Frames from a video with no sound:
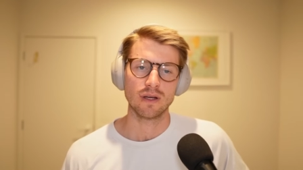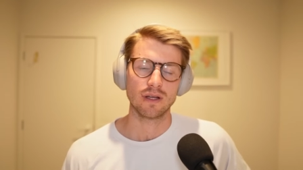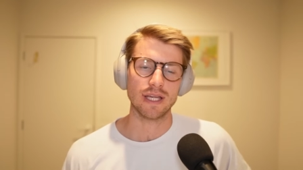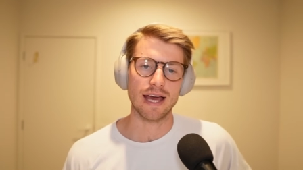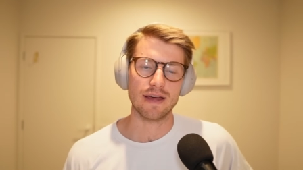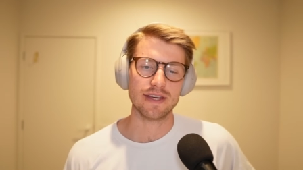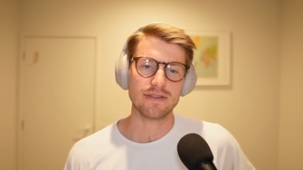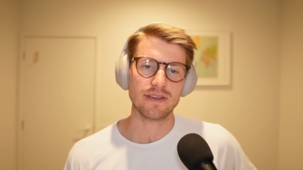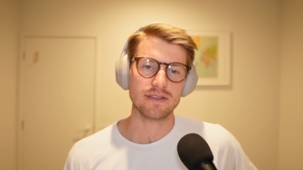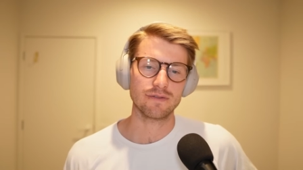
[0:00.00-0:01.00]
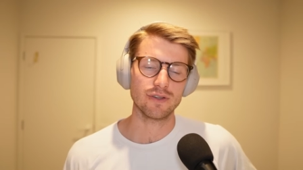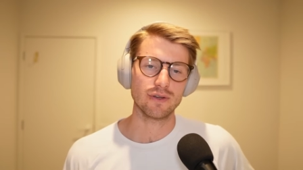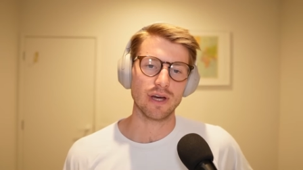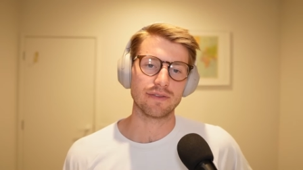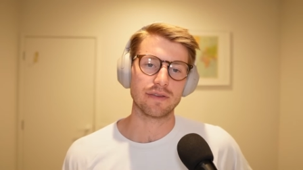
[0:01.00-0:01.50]
Yeah, and there's a
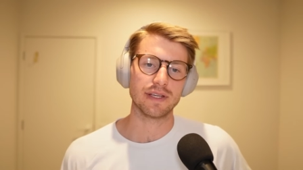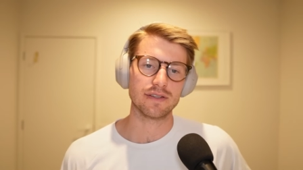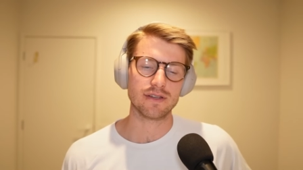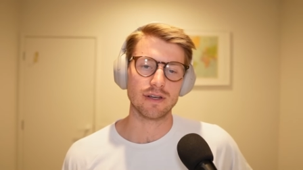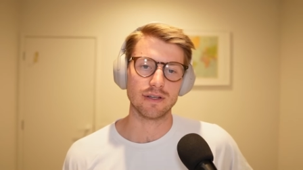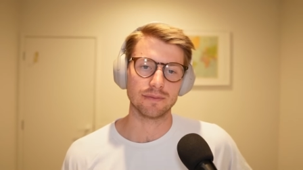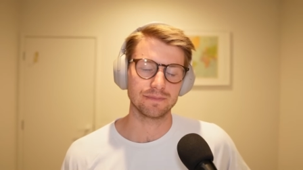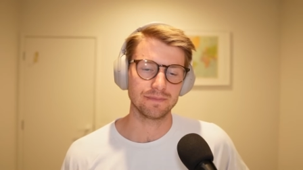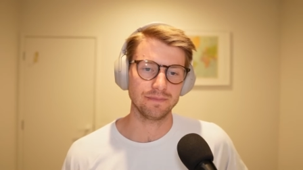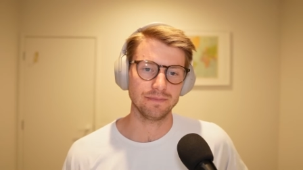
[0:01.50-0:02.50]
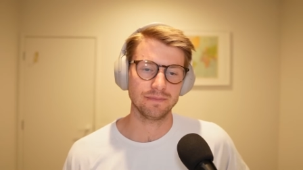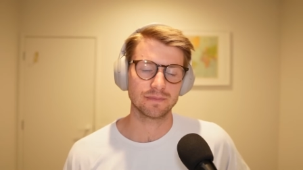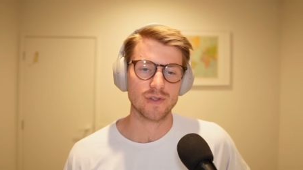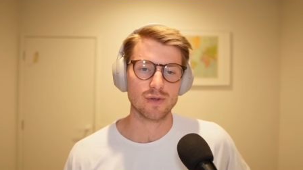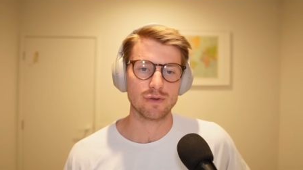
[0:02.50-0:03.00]
few other things to
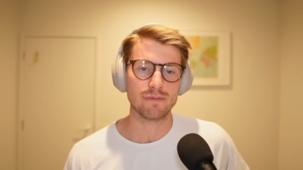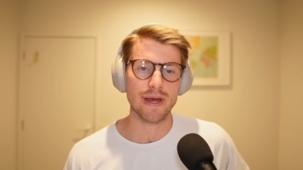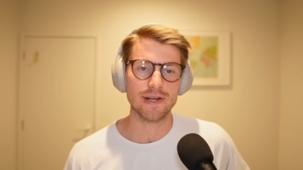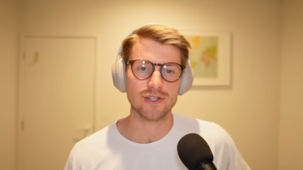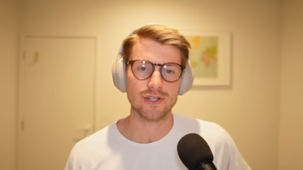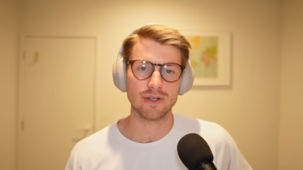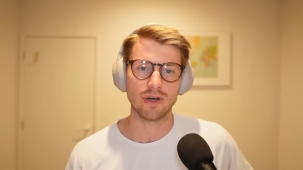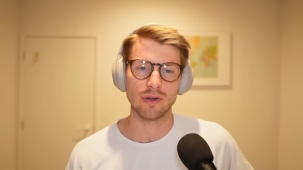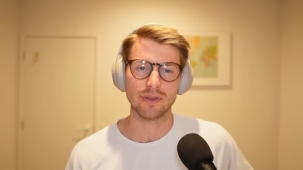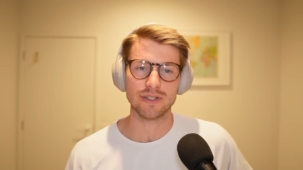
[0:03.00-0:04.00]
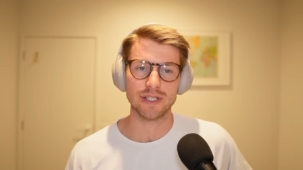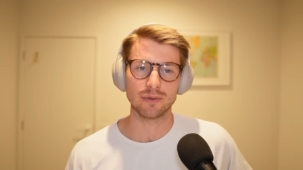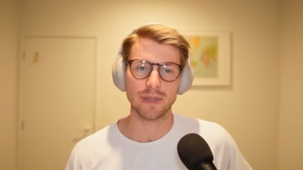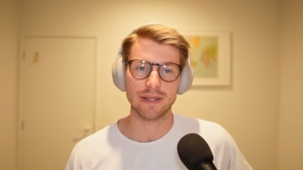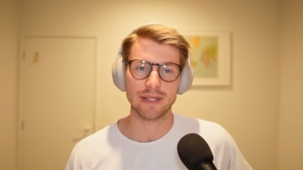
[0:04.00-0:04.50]
sort of mention on the deal,
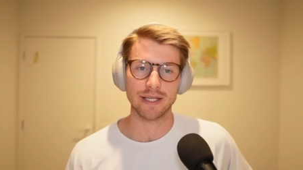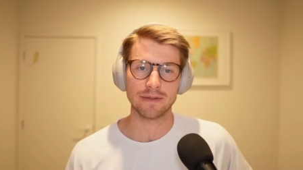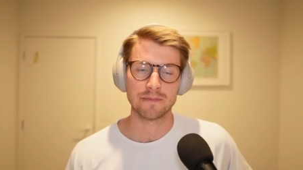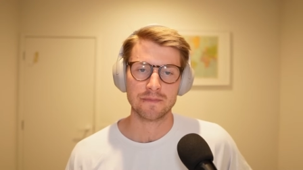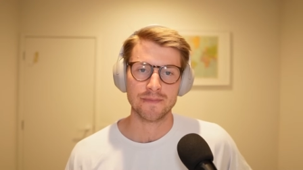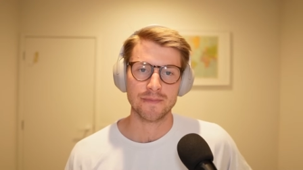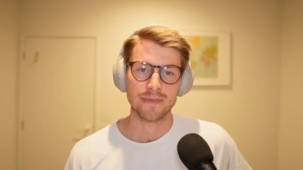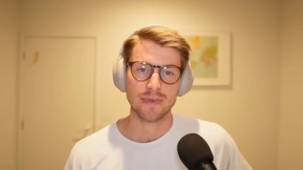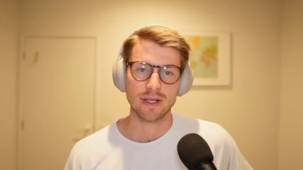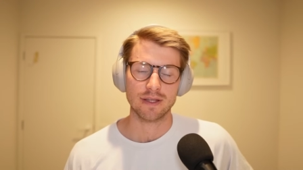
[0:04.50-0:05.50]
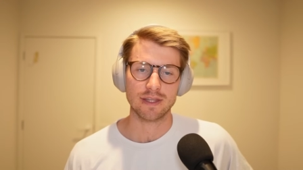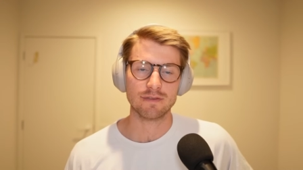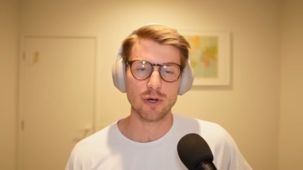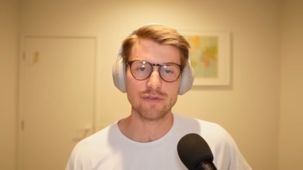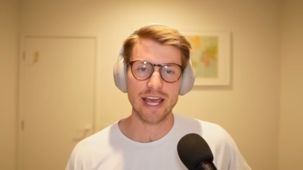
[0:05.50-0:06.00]
mate. They've
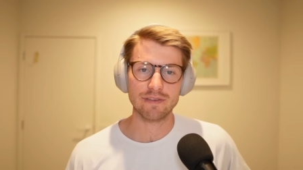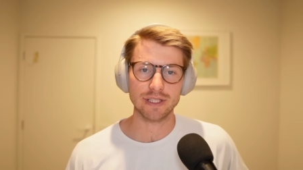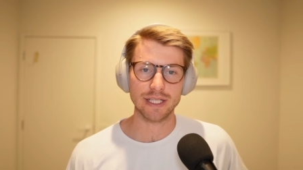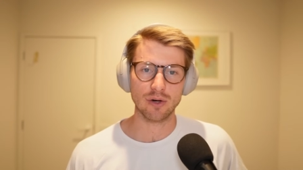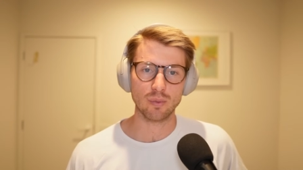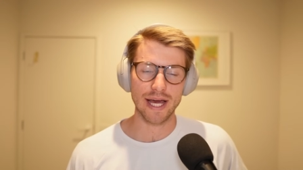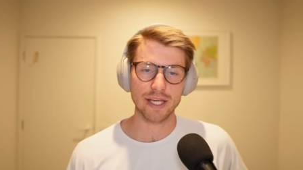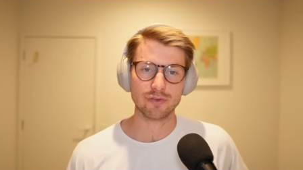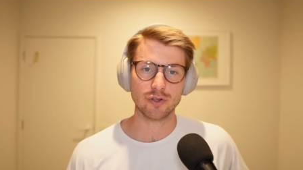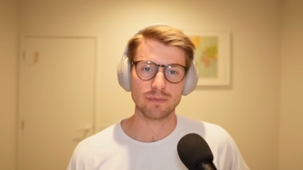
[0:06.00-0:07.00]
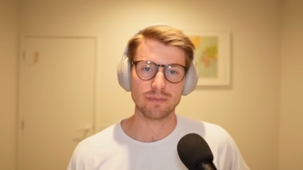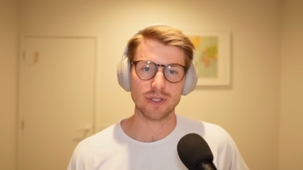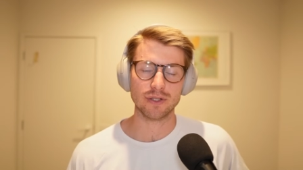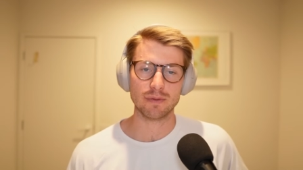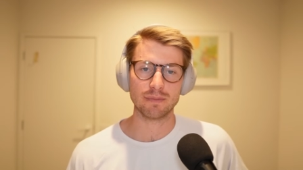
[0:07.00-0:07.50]
moved heavily away
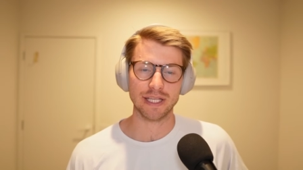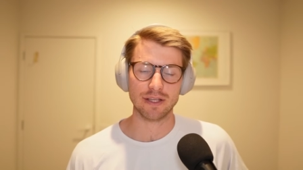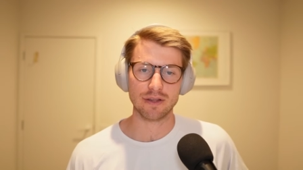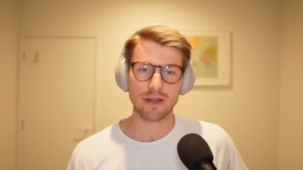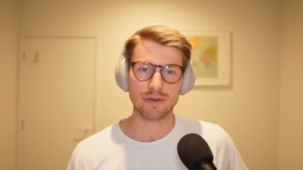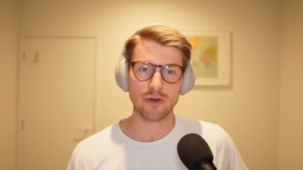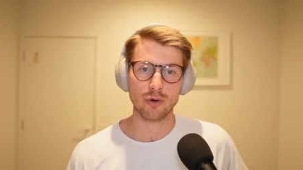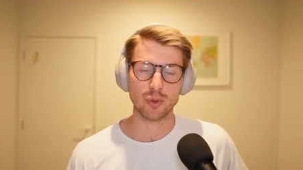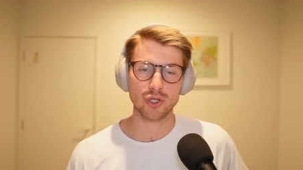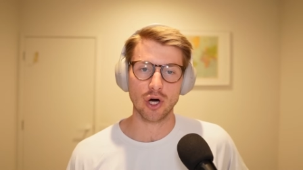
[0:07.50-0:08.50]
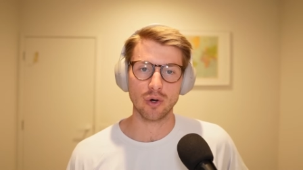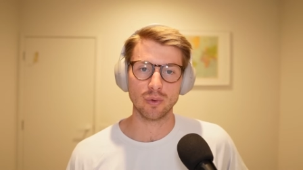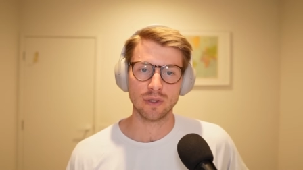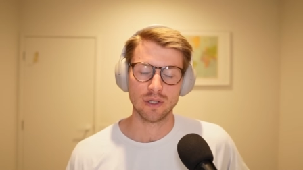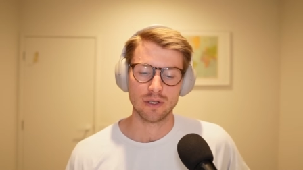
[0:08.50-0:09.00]
from being a thermal
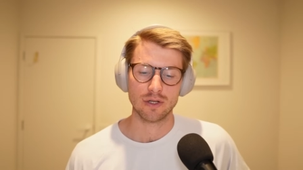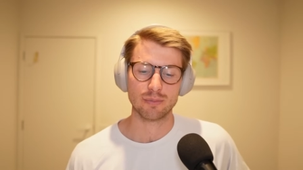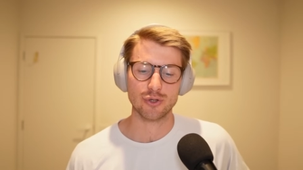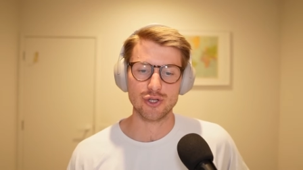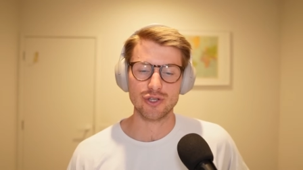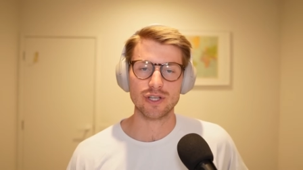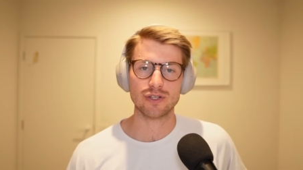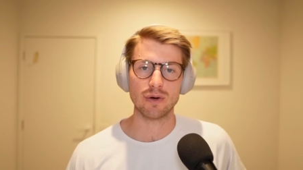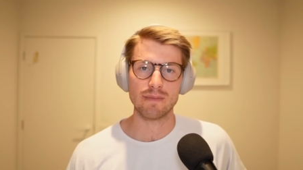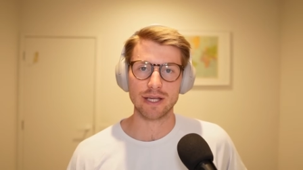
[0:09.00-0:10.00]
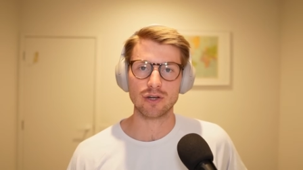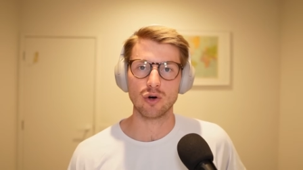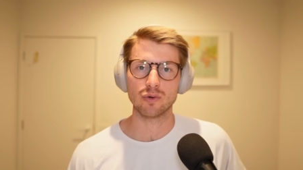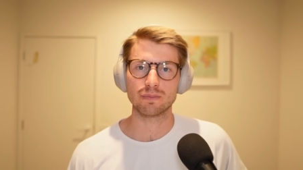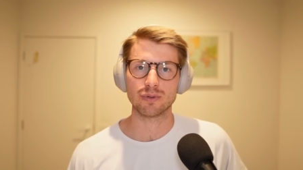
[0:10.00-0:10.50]
coal producer to a met
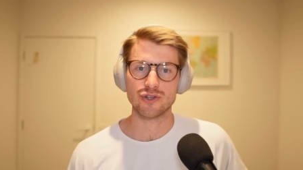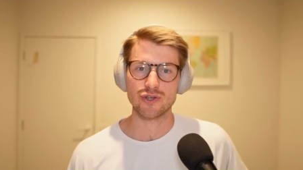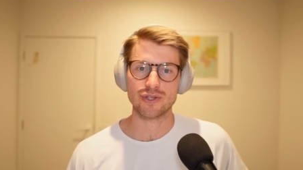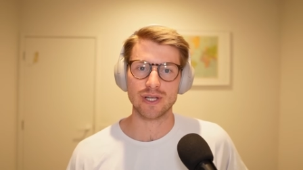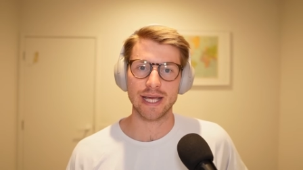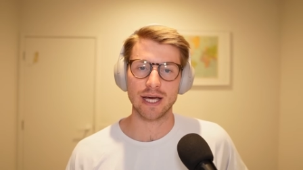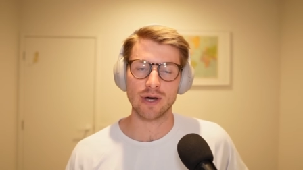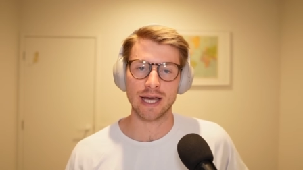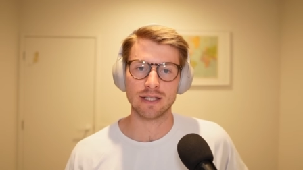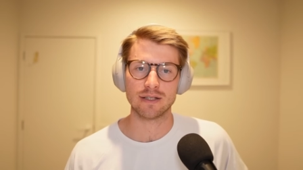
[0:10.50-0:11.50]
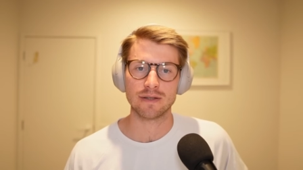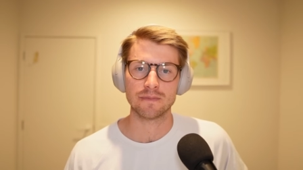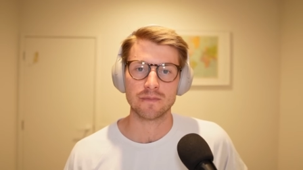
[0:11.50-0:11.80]
coal producer now, and